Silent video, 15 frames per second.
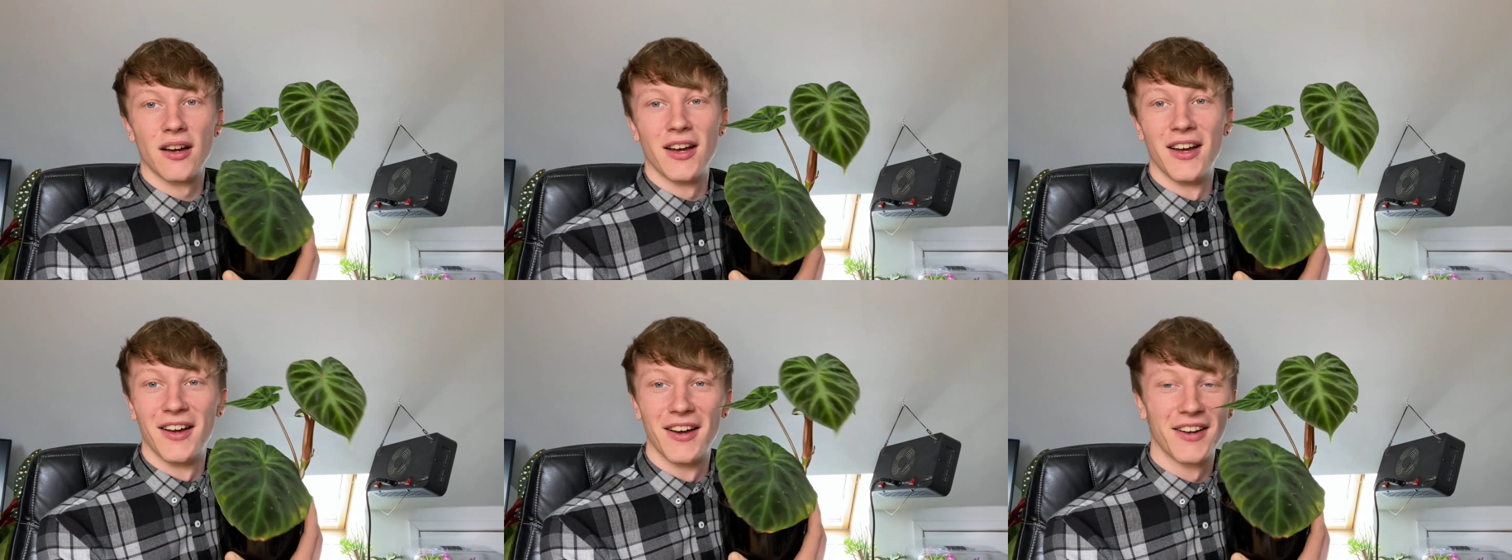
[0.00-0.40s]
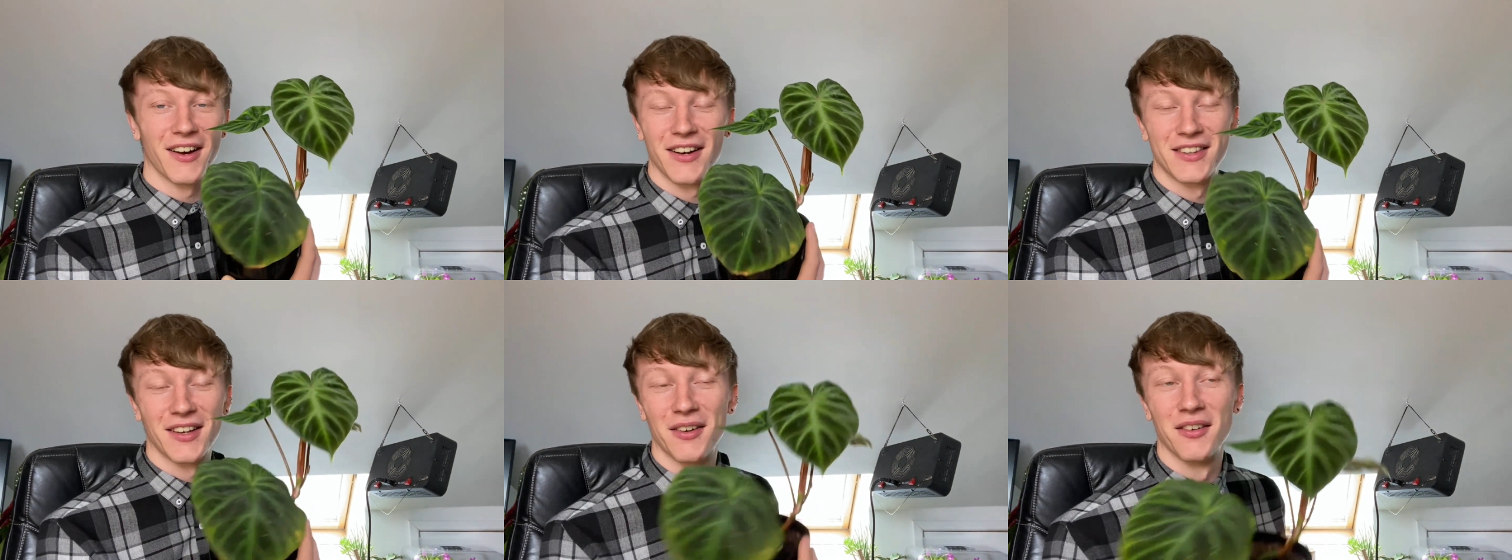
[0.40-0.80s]
I,
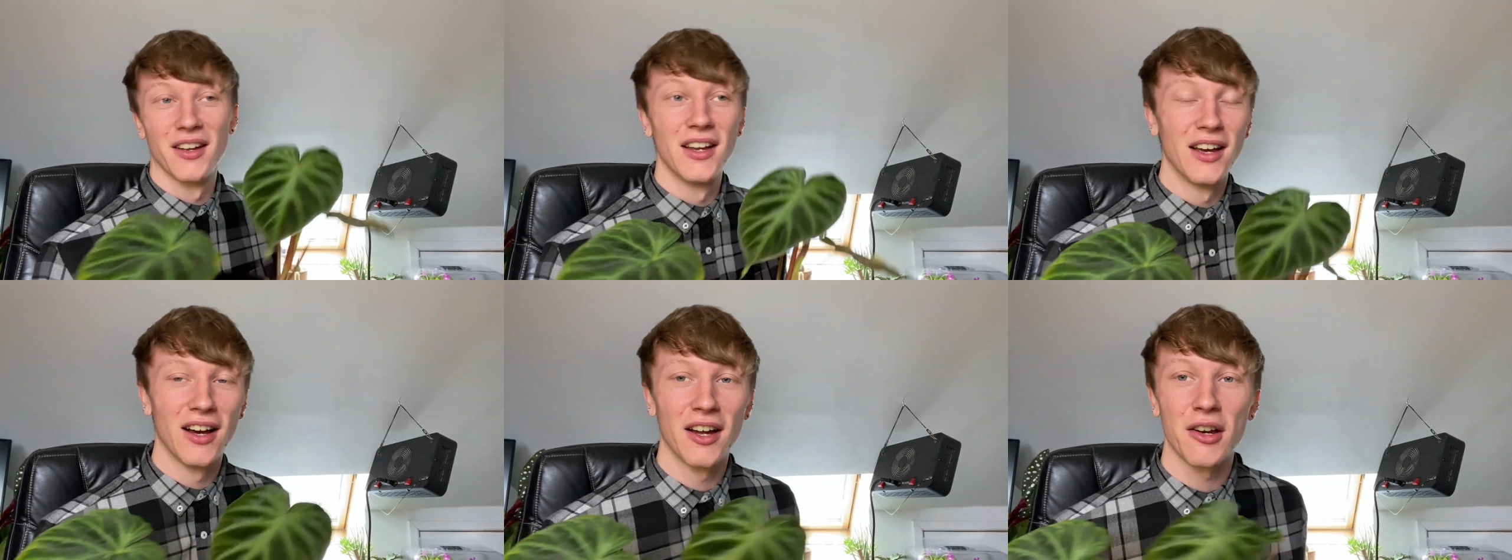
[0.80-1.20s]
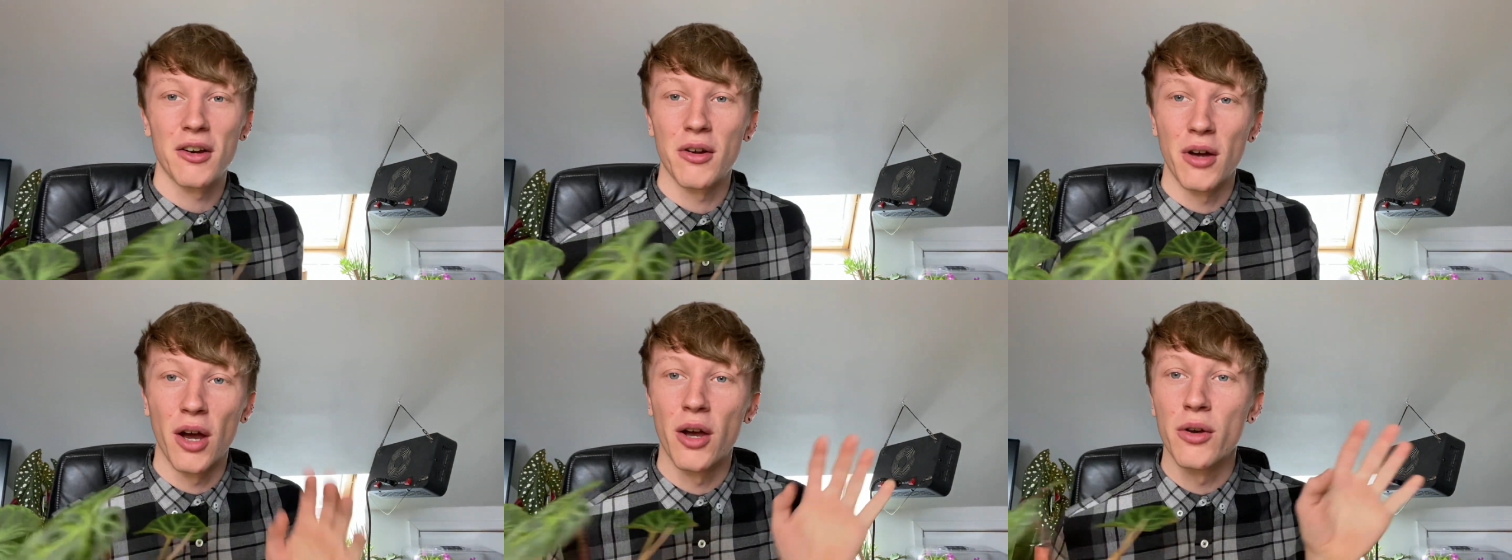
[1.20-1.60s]
don't, I don't
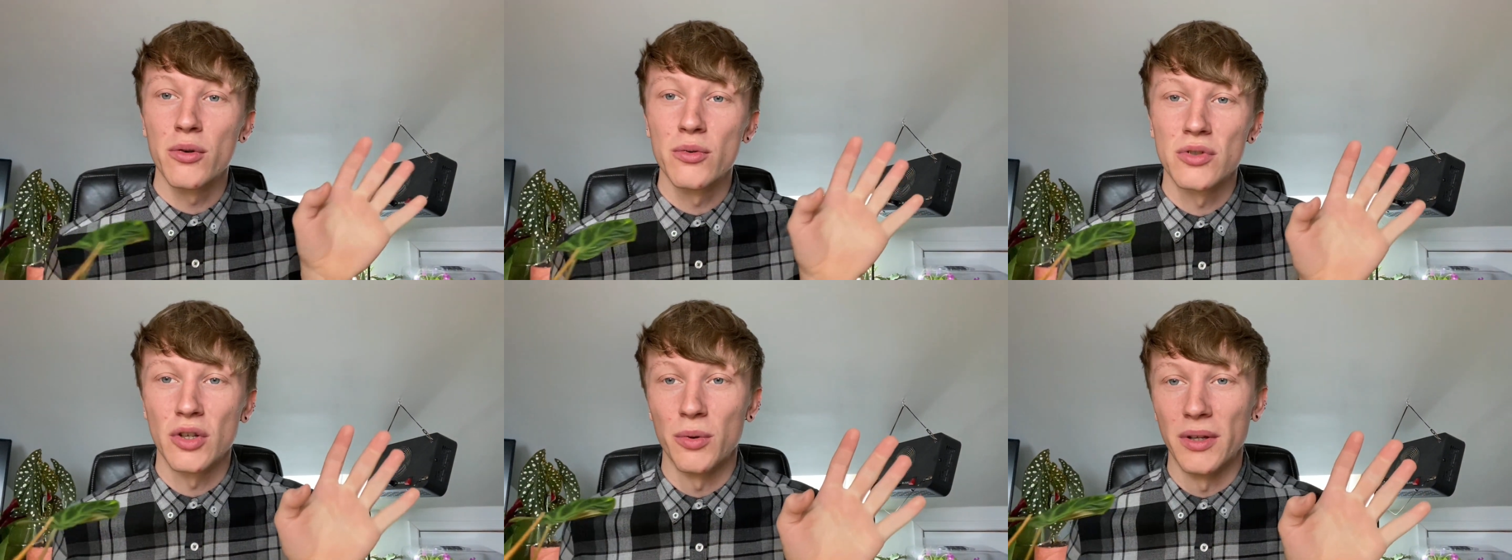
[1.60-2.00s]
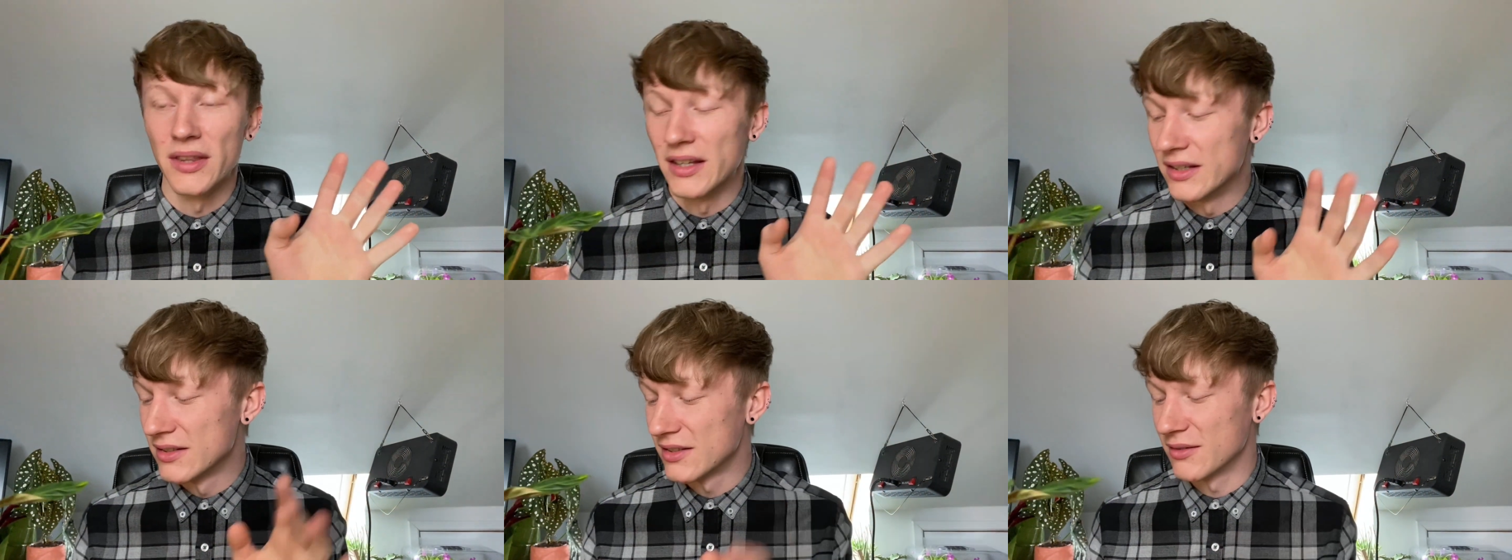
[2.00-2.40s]
know who's doing
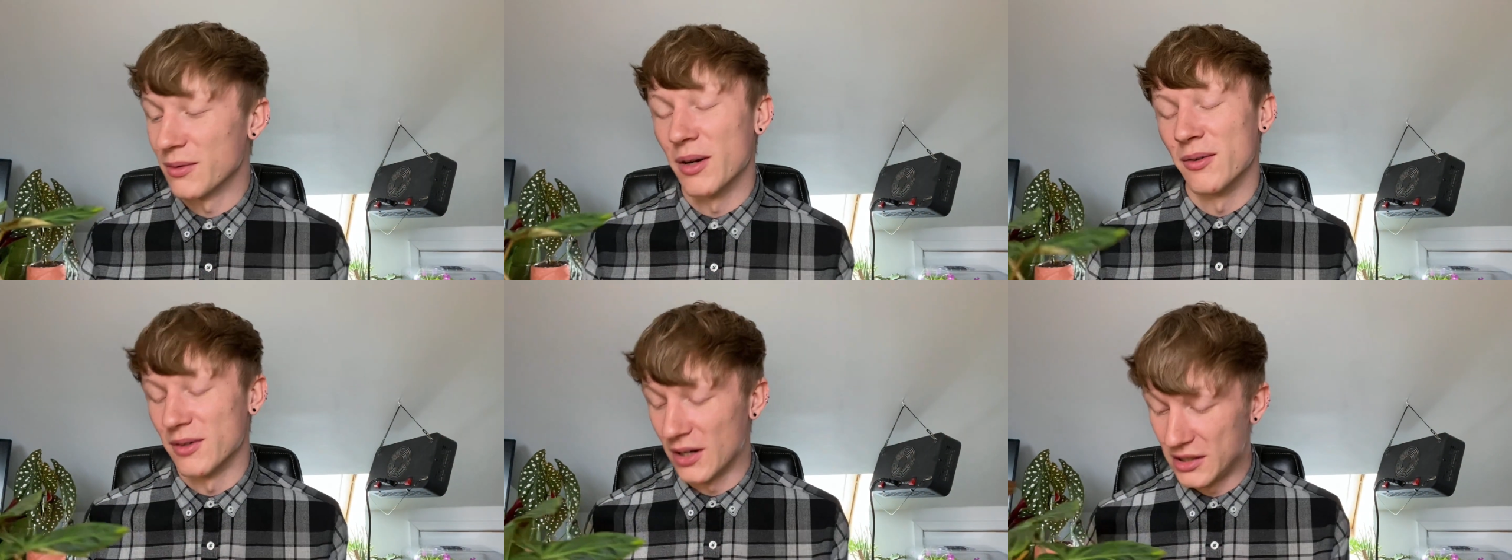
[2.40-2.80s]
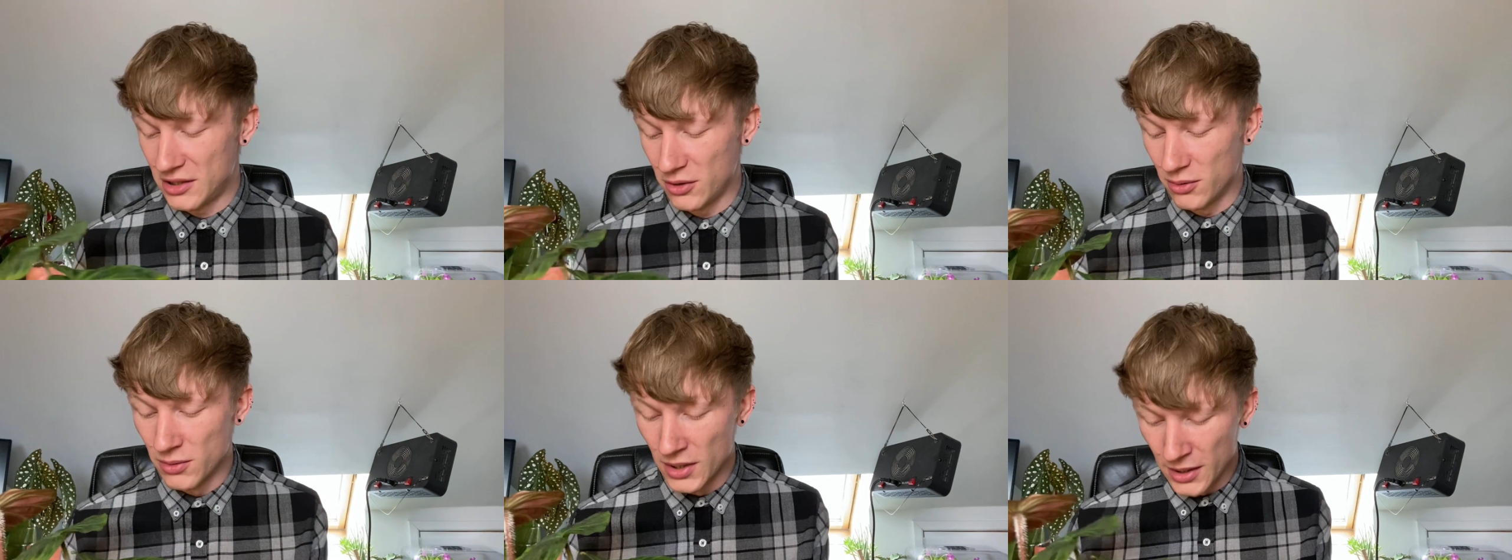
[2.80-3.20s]
this. Well, I
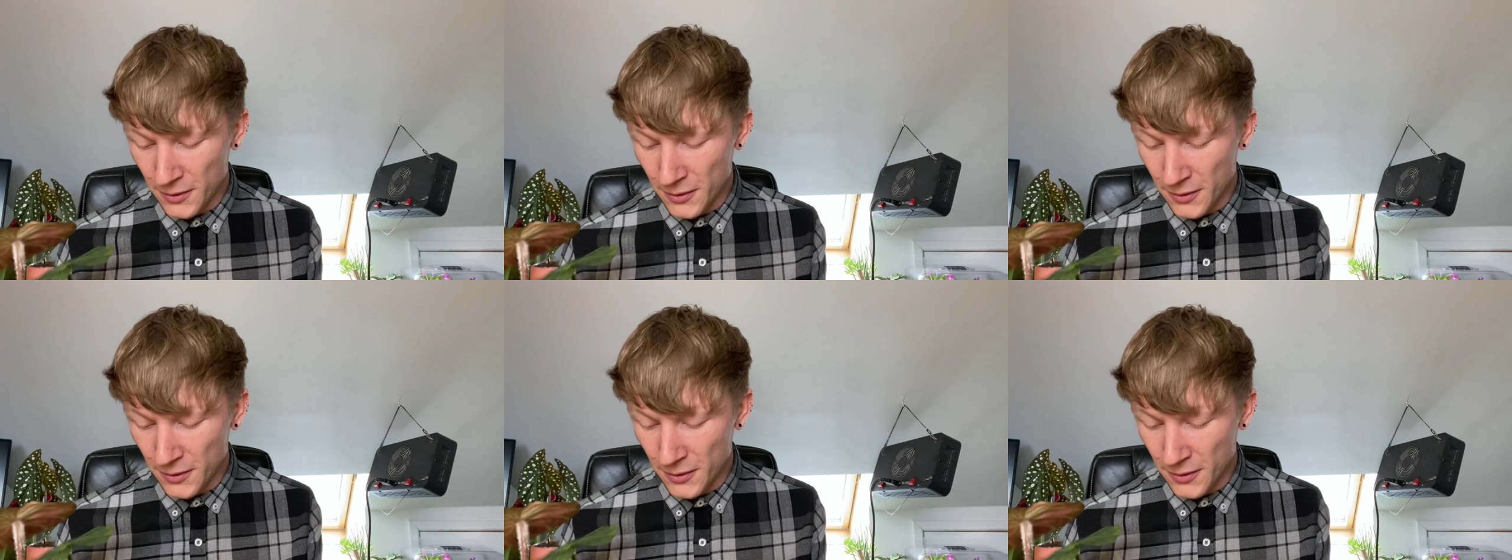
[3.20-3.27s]
do.